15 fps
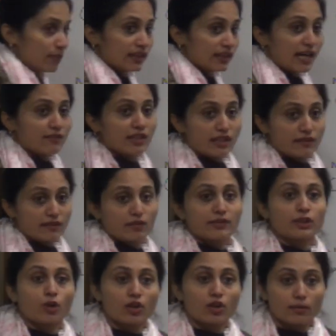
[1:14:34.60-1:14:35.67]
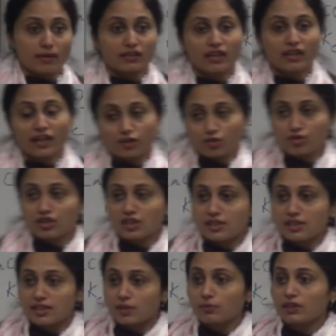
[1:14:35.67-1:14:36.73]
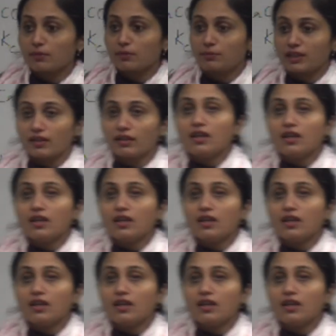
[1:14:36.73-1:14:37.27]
whenever we talk about the heterogeneous equilibria,